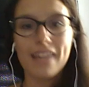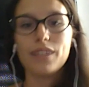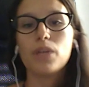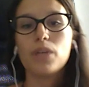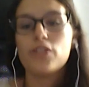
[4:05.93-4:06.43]
then
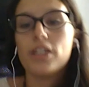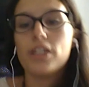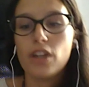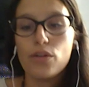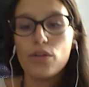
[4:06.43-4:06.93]
we enter in
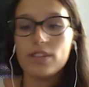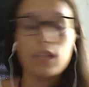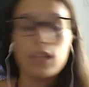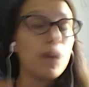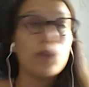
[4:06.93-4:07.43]
the office
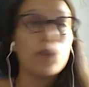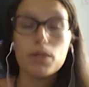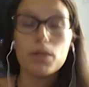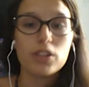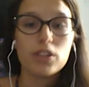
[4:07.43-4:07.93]
and we have no
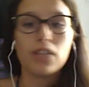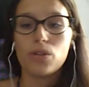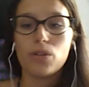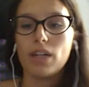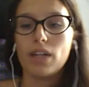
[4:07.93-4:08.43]
emotion at
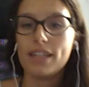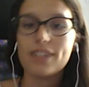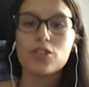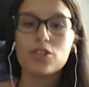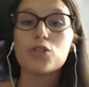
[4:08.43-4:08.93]
all, and
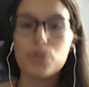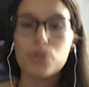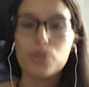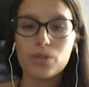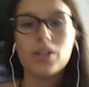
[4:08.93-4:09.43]
that's not
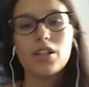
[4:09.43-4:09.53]
true.